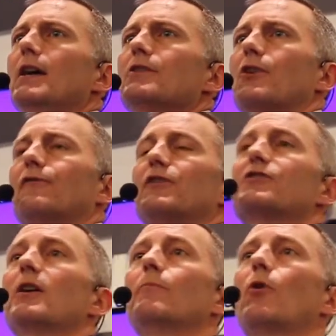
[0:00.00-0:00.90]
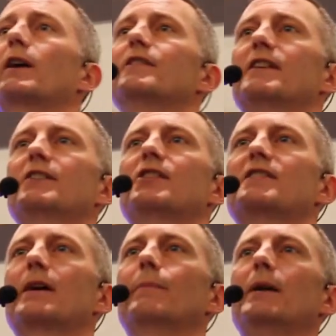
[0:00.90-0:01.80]
So for some
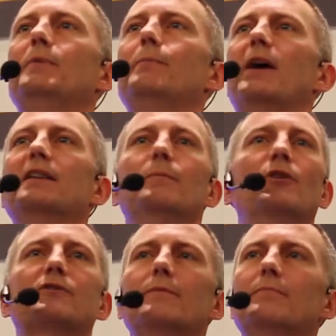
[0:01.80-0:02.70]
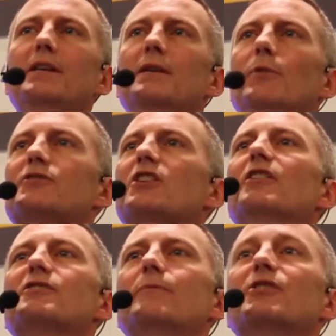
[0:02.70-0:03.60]
organizations, that might be being the most
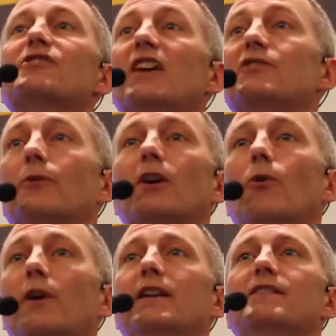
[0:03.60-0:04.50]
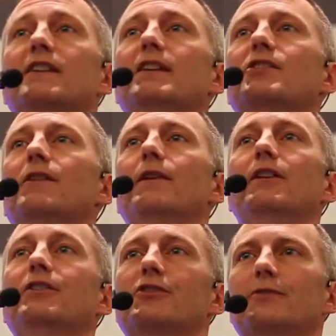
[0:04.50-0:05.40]
customer-centric organization in
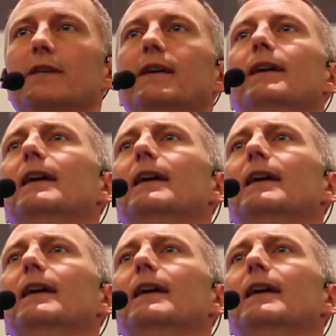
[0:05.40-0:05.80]
their industry,